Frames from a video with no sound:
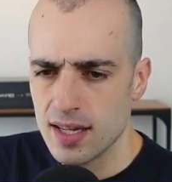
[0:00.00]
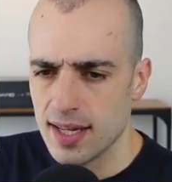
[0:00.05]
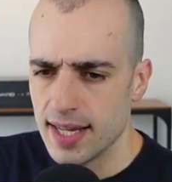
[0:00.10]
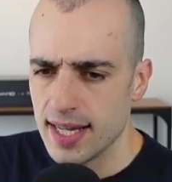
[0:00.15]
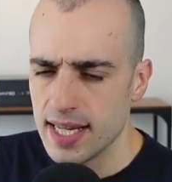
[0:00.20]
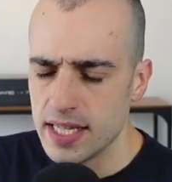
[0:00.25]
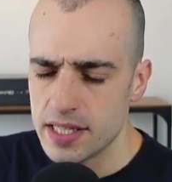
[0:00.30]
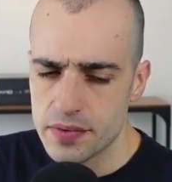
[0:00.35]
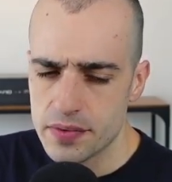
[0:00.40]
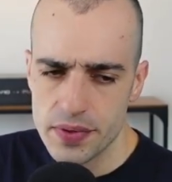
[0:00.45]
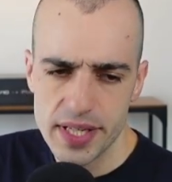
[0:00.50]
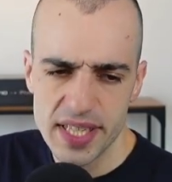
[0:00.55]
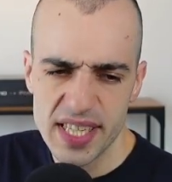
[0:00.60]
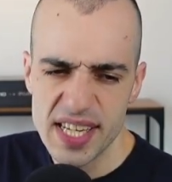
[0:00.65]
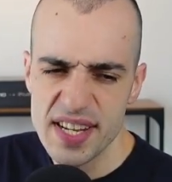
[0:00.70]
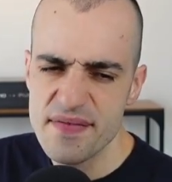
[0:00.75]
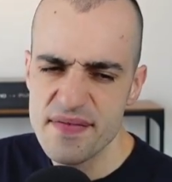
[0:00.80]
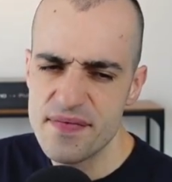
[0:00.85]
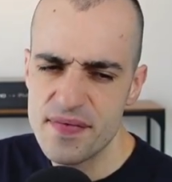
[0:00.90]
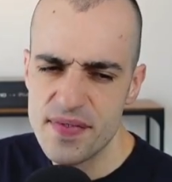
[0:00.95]
It's
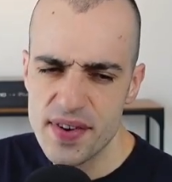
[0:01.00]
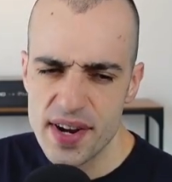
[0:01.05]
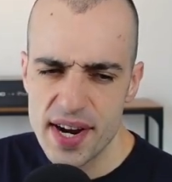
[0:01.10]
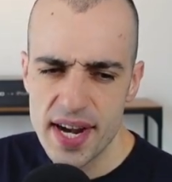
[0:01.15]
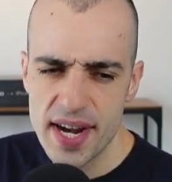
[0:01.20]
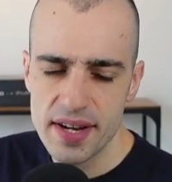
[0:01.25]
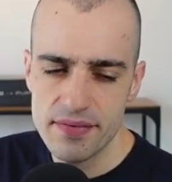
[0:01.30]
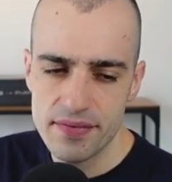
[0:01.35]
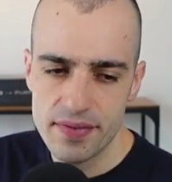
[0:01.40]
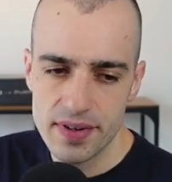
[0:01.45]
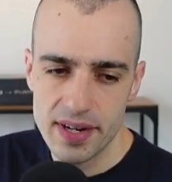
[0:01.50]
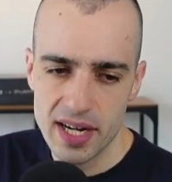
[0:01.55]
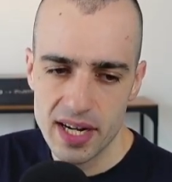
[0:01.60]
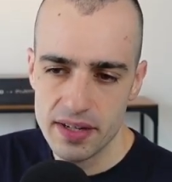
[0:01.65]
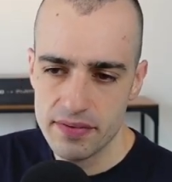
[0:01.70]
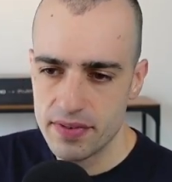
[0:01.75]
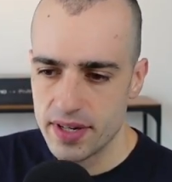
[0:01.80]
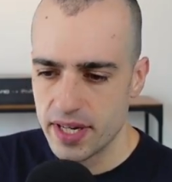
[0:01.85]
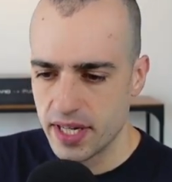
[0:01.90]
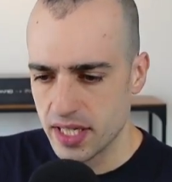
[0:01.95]
thinking very, very,
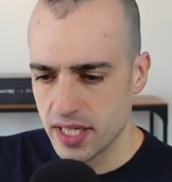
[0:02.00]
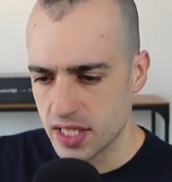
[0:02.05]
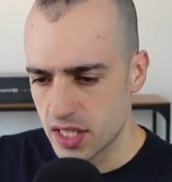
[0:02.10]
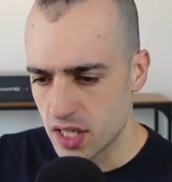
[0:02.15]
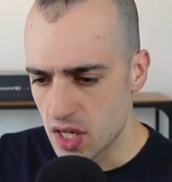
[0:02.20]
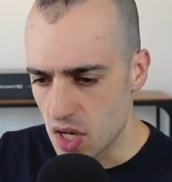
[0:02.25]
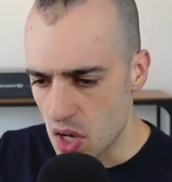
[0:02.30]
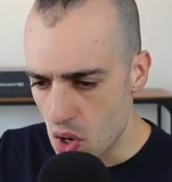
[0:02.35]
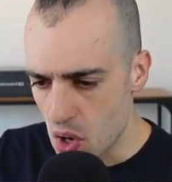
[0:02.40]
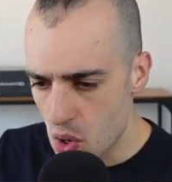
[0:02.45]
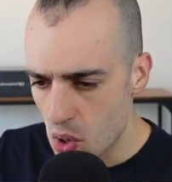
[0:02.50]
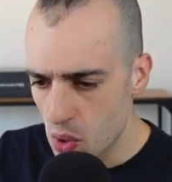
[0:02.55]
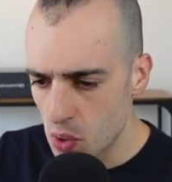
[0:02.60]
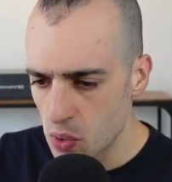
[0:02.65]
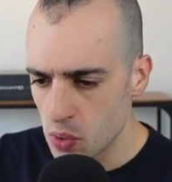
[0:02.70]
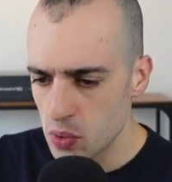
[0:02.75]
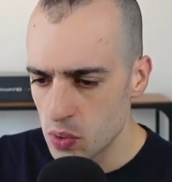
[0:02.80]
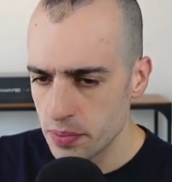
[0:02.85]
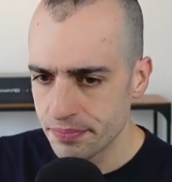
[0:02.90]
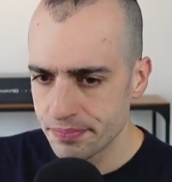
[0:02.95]
very
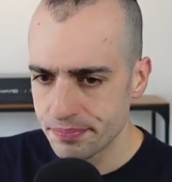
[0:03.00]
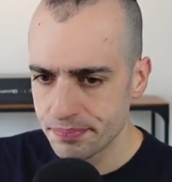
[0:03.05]
slow.